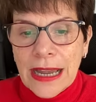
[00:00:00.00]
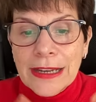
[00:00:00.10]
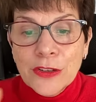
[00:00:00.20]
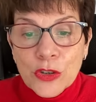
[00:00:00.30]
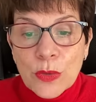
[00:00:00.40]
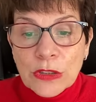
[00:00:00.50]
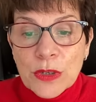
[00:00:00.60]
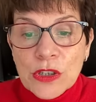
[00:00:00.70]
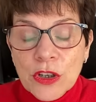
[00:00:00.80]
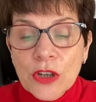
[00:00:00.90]
I know what
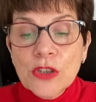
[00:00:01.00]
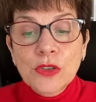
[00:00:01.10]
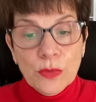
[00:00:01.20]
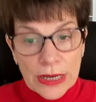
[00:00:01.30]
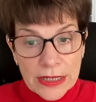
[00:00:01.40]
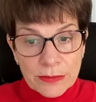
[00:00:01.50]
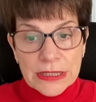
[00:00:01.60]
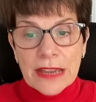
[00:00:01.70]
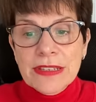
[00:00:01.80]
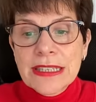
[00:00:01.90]
colors to wear, but I
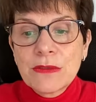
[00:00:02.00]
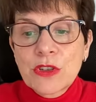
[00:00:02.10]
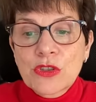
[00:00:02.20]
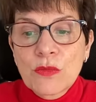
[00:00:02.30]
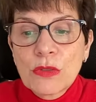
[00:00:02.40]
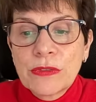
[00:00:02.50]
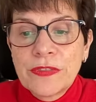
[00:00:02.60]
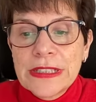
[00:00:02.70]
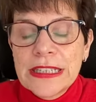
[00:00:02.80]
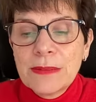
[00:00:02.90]
have serious trouble with
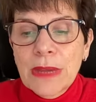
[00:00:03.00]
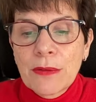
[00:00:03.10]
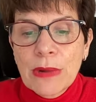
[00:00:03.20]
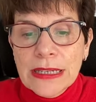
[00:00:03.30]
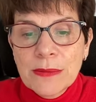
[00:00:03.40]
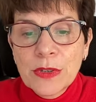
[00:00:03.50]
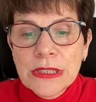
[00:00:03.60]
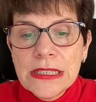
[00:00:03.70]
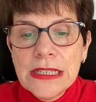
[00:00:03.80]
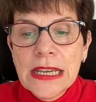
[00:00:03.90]
fitting my wacky
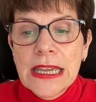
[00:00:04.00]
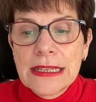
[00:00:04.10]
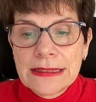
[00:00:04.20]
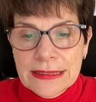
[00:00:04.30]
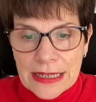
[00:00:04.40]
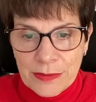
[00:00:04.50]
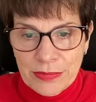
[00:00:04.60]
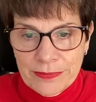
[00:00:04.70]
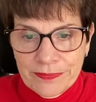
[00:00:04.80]
body type.